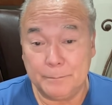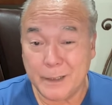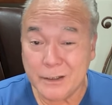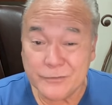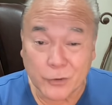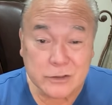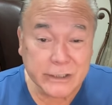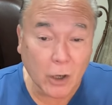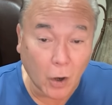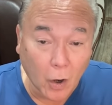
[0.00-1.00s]
but in
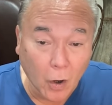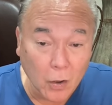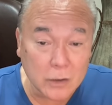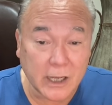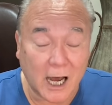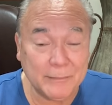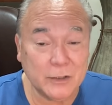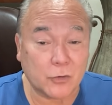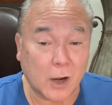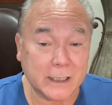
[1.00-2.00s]
virtually all
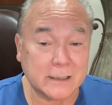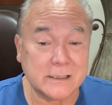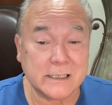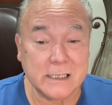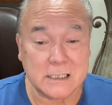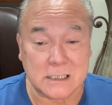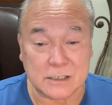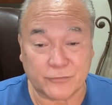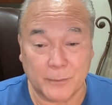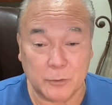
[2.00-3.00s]
common chronic diseases,
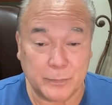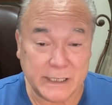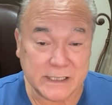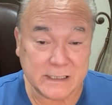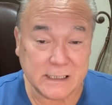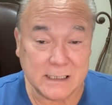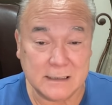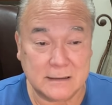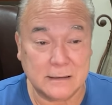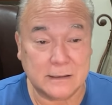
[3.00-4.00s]
from obesity
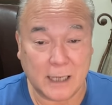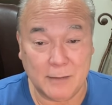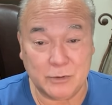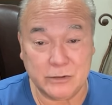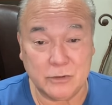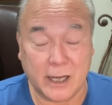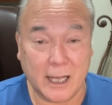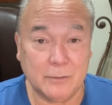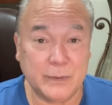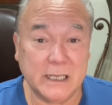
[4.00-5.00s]
to type 2
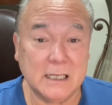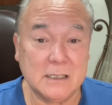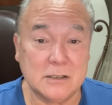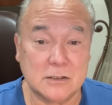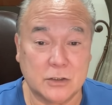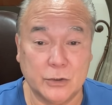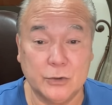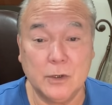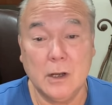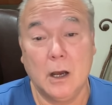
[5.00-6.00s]
diabetes
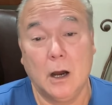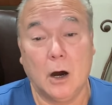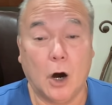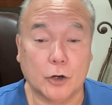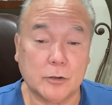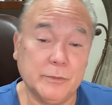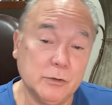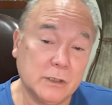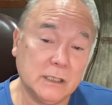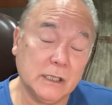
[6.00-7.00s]
to
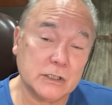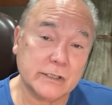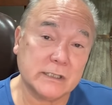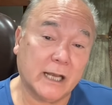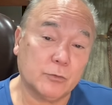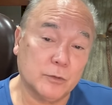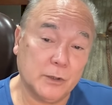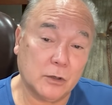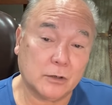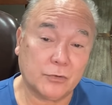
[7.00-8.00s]
autoimmune conditions like
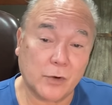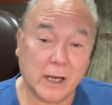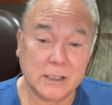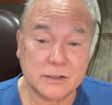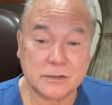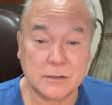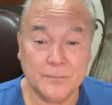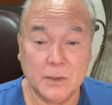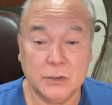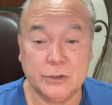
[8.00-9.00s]
rheumatoid arthritis,
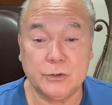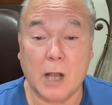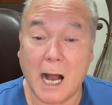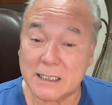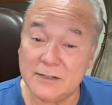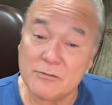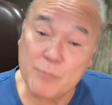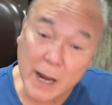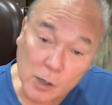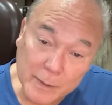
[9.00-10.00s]
to cognitive
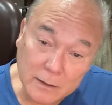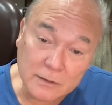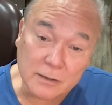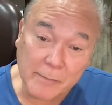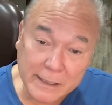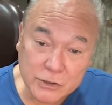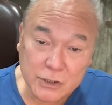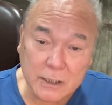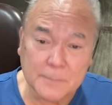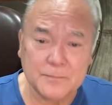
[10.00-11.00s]
impairment and
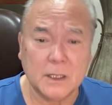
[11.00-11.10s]
dementia,